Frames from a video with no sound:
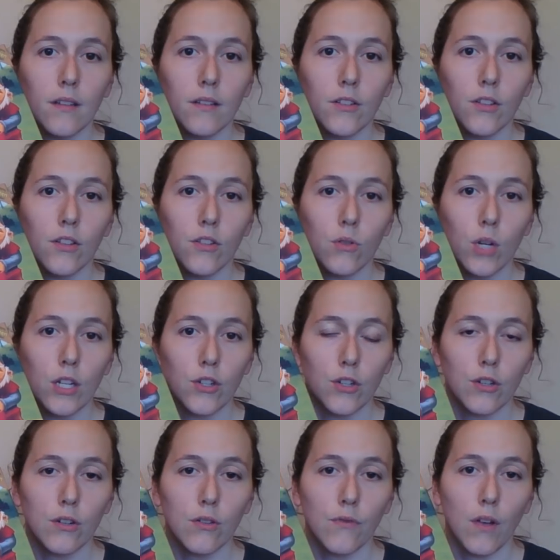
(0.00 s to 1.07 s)
to the
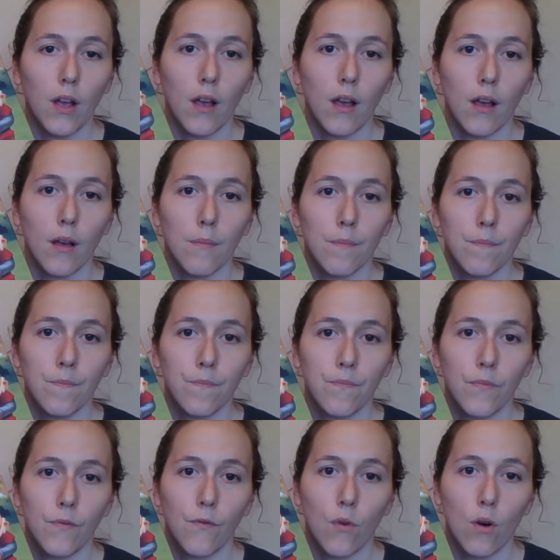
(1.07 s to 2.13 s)
Treasure,
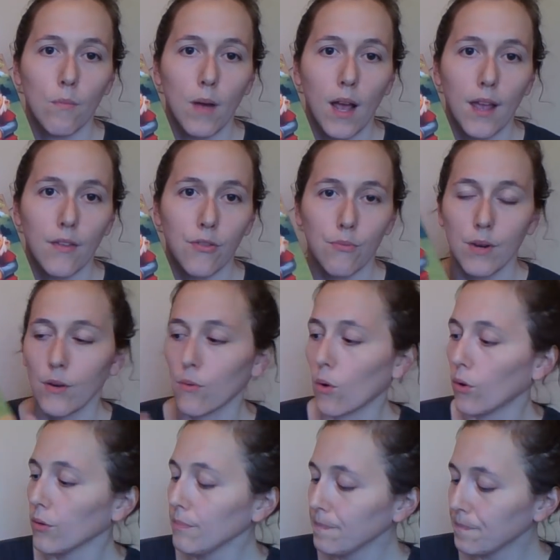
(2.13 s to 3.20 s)
for my
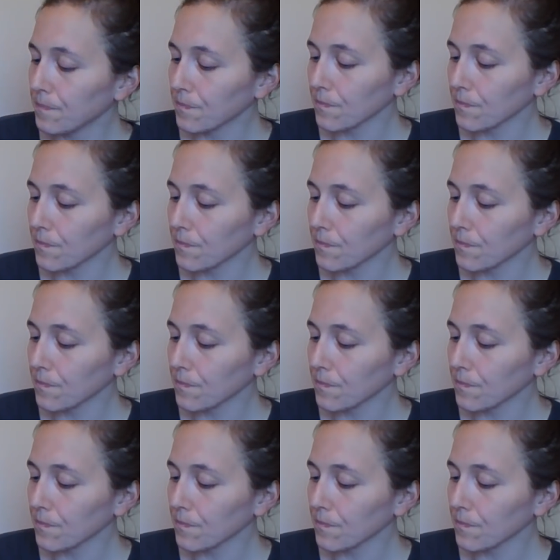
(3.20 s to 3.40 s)
3-year-old.